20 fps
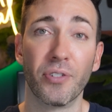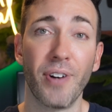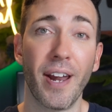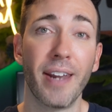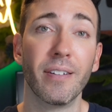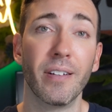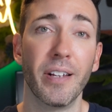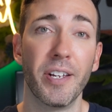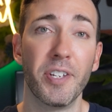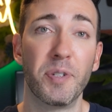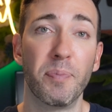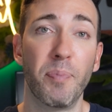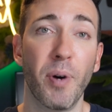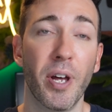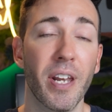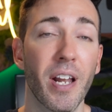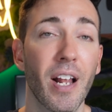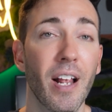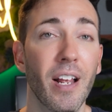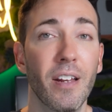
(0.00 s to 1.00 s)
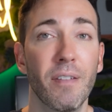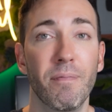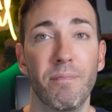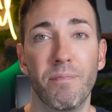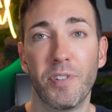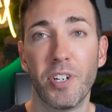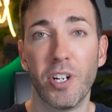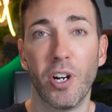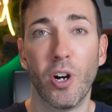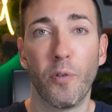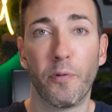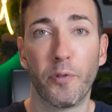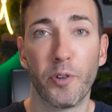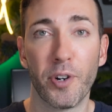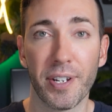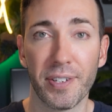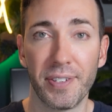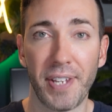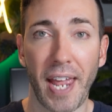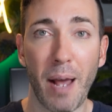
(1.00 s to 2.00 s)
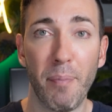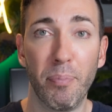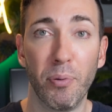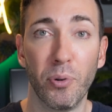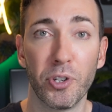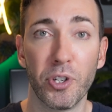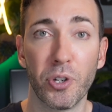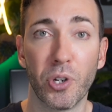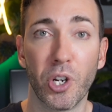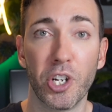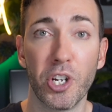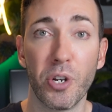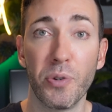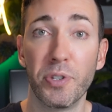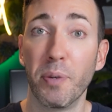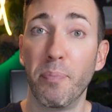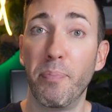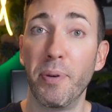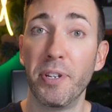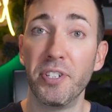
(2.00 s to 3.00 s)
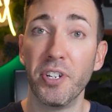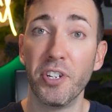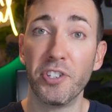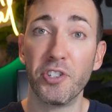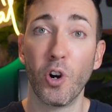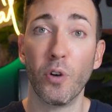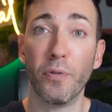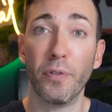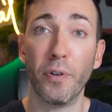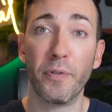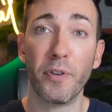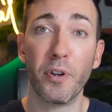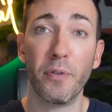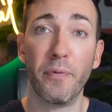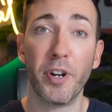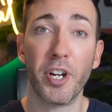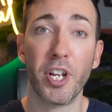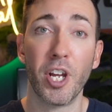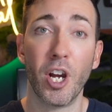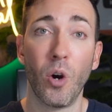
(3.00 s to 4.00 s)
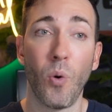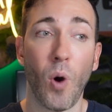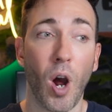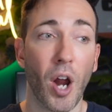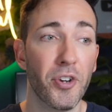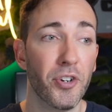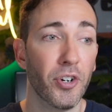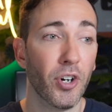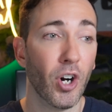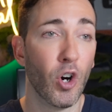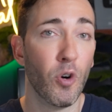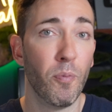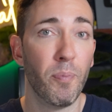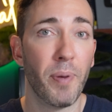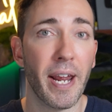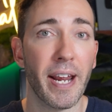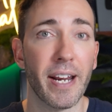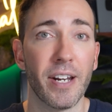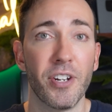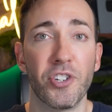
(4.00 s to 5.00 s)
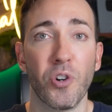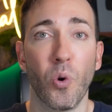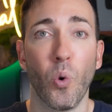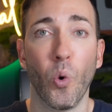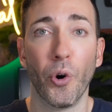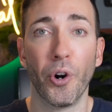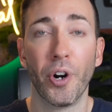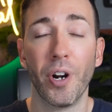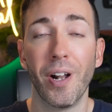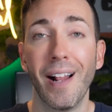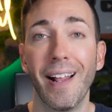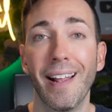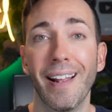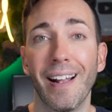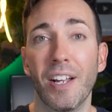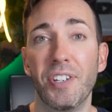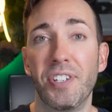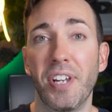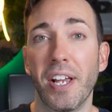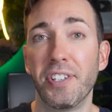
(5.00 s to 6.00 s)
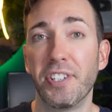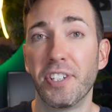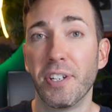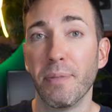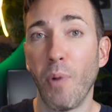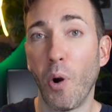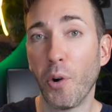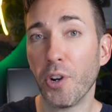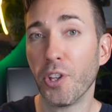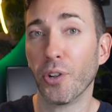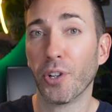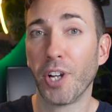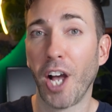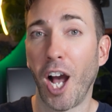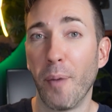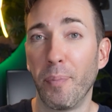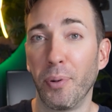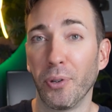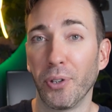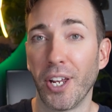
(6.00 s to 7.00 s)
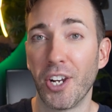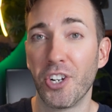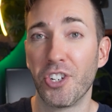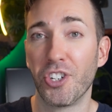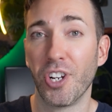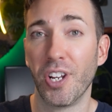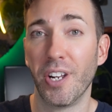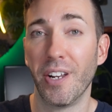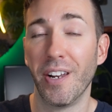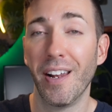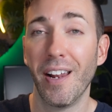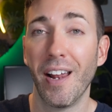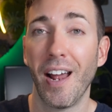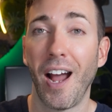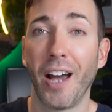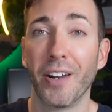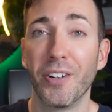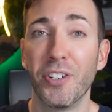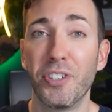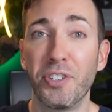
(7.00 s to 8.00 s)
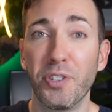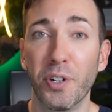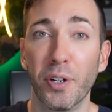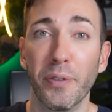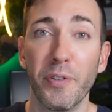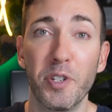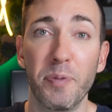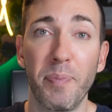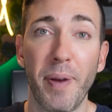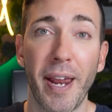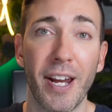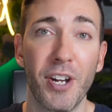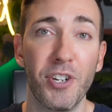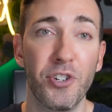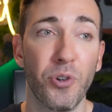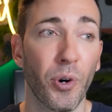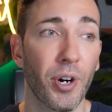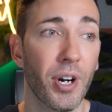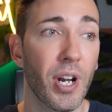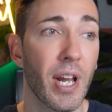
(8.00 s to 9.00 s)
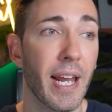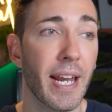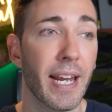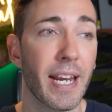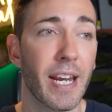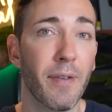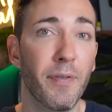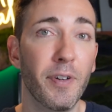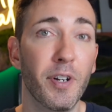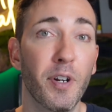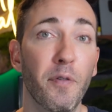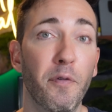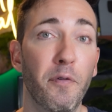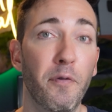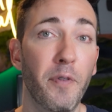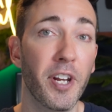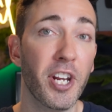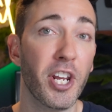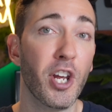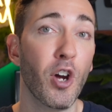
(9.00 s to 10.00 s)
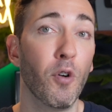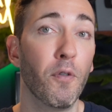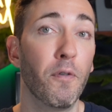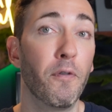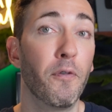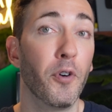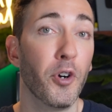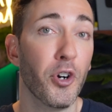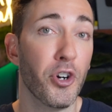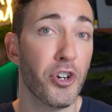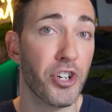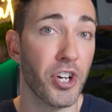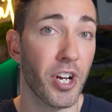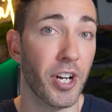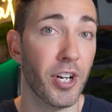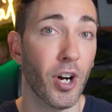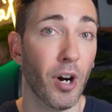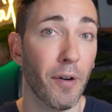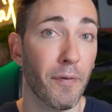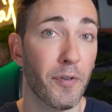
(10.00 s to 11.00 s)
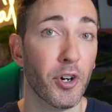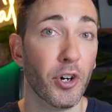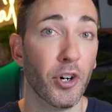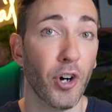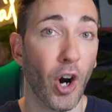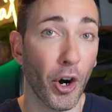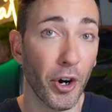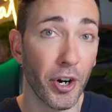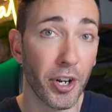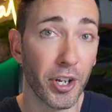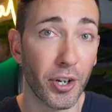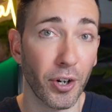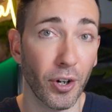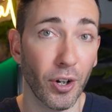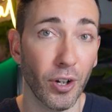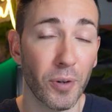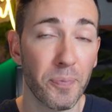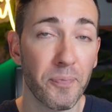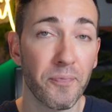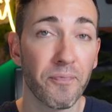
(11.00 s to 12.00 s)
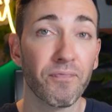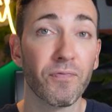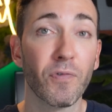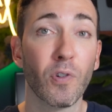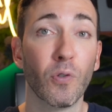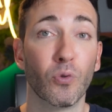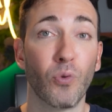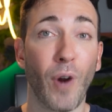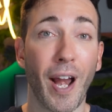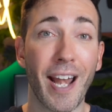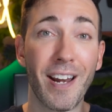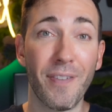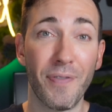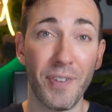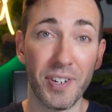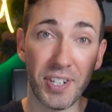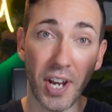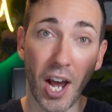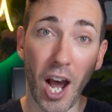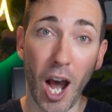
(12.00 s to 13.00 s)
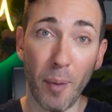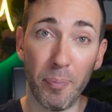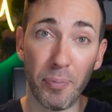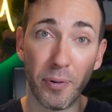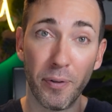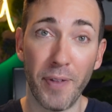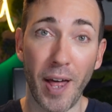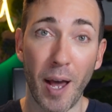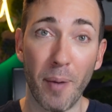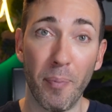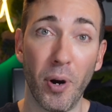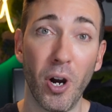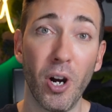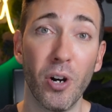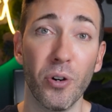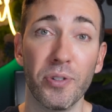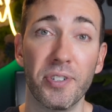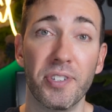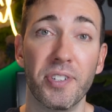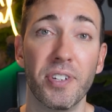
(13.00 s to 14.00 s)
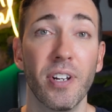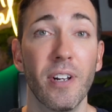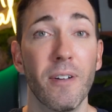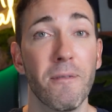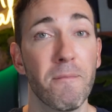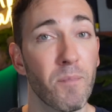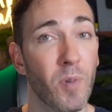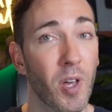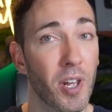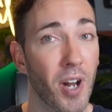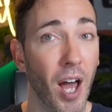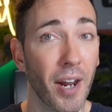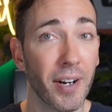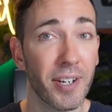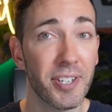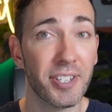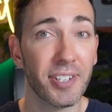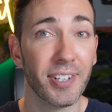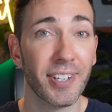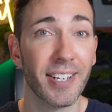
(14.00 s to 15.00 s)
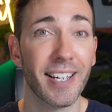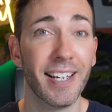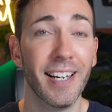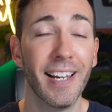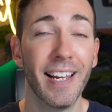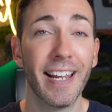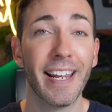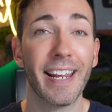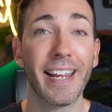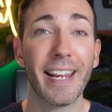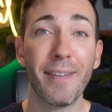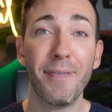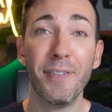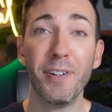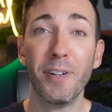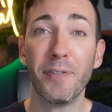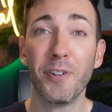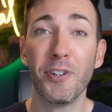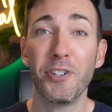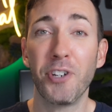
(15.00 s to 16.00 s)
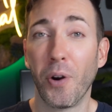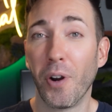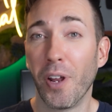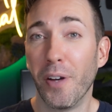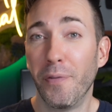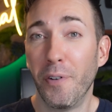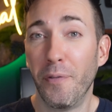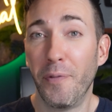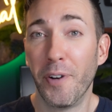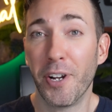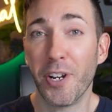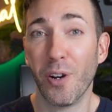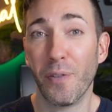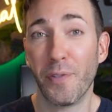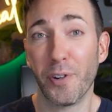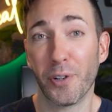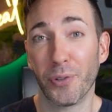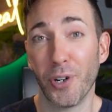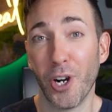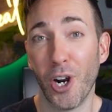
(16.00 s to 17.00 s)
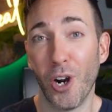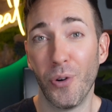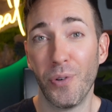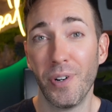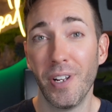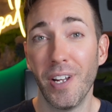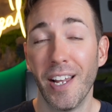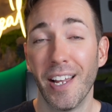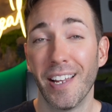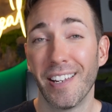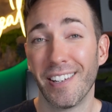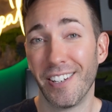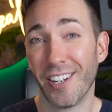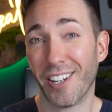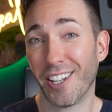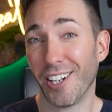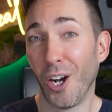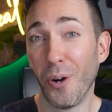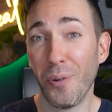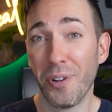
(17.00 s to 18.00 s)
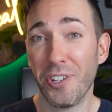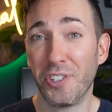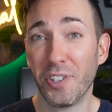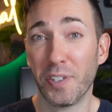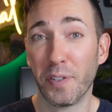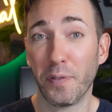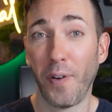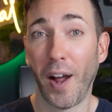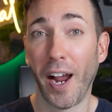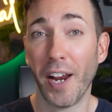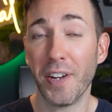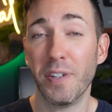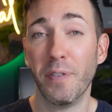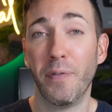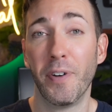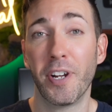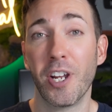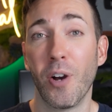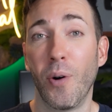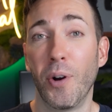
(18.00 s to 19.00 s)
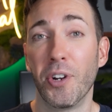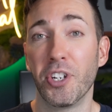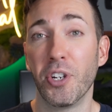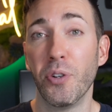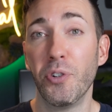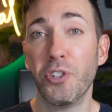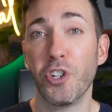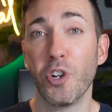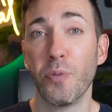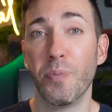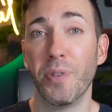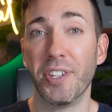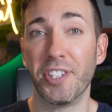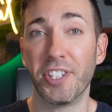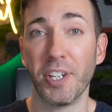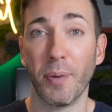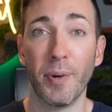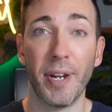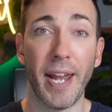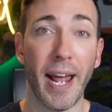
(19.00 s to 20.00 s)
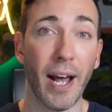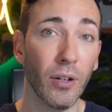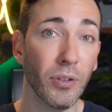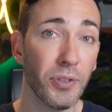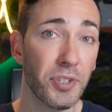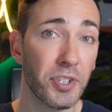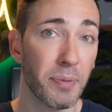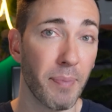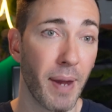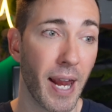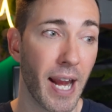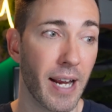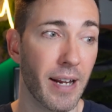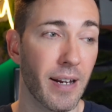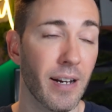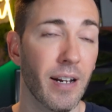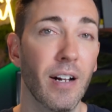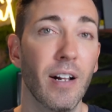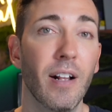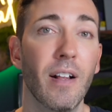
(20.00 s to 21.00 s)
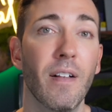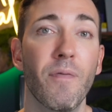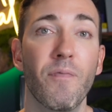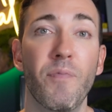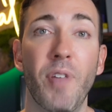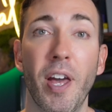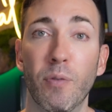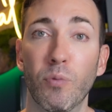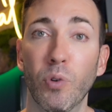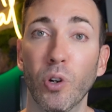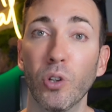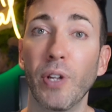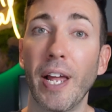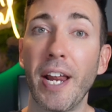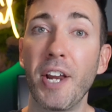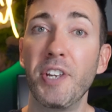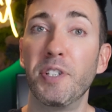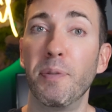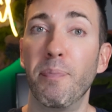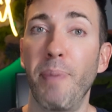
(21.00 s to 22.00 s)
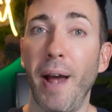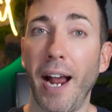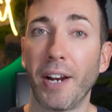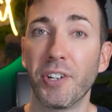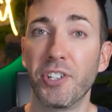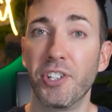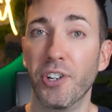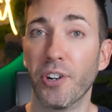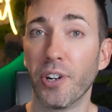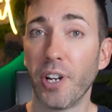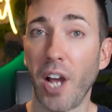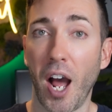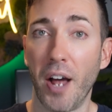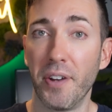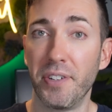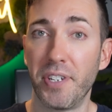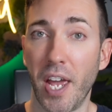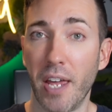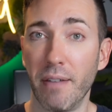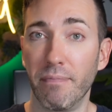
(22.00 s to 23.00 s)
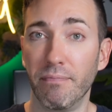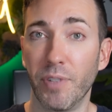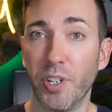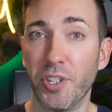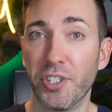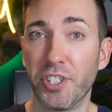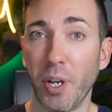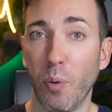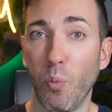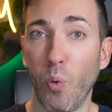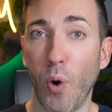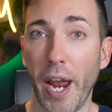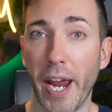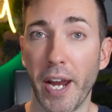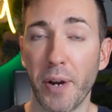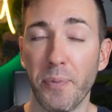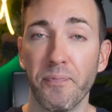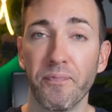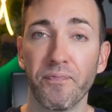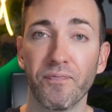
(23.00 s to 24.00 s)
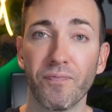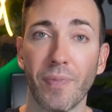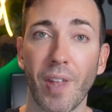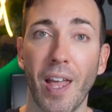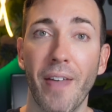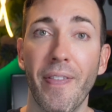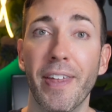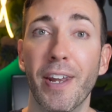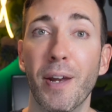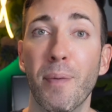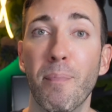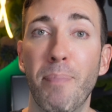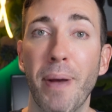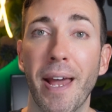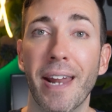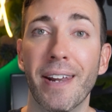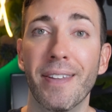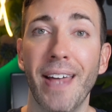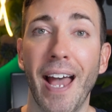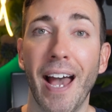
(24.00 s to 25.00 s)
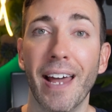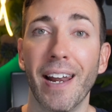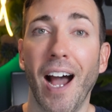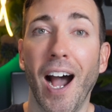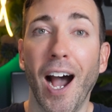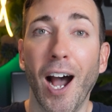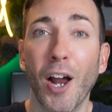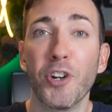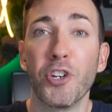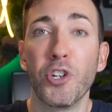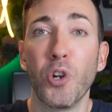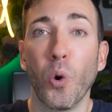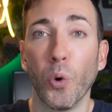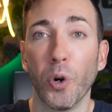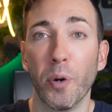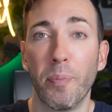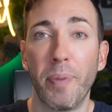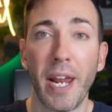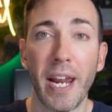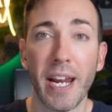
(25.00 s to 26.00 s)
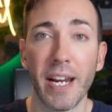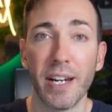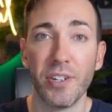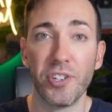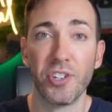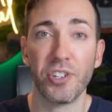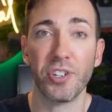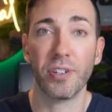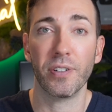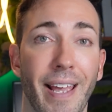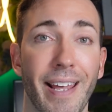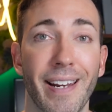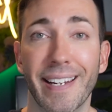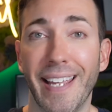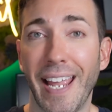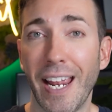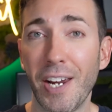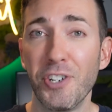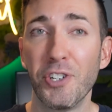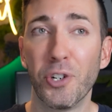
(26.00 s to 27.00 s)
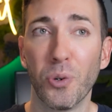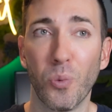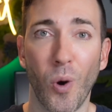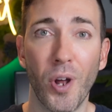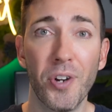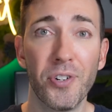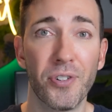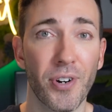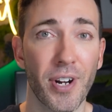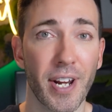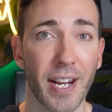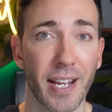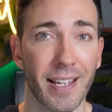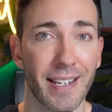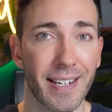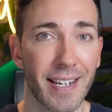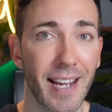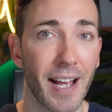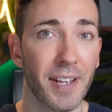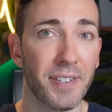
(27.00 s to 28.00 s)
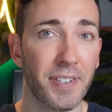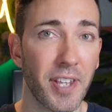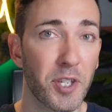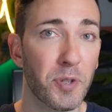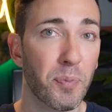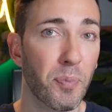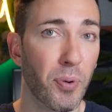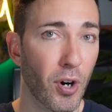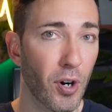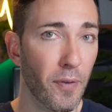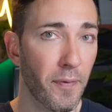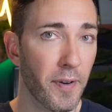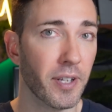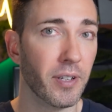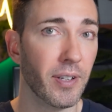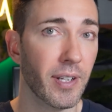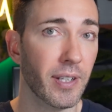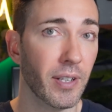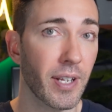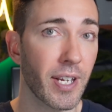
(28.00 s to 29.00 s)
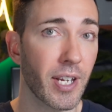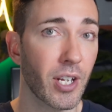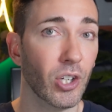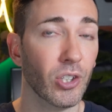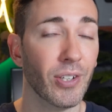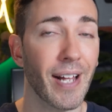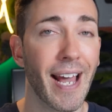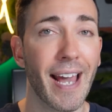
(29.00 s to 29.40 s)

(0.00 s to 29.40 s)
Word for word: are endless, but you know, for example, you could use a business overview video on your homepage, or a testimonial compilation on a service page, or even a video version of your article right at the top of that post. And honestly, even if you don't have a video of your own, you could always just find a video on YouTube that someone else made that relates back to your content in some way, and then embed that on your page. And in case you're wondering, yes, that's perfectly legal